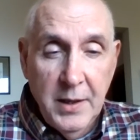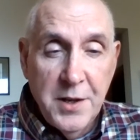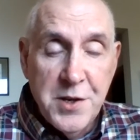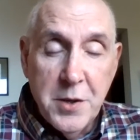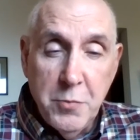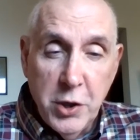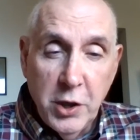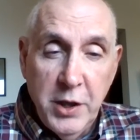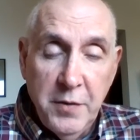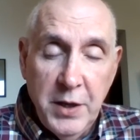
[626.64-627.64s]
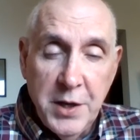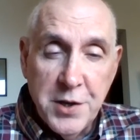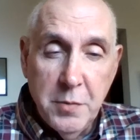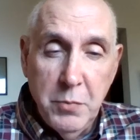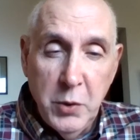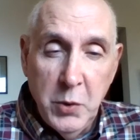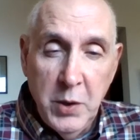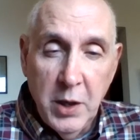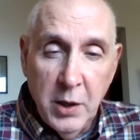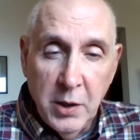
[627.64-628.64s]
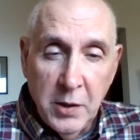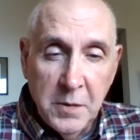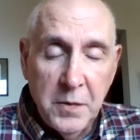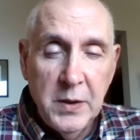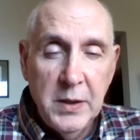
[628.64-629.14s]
Subjunctive is the mood of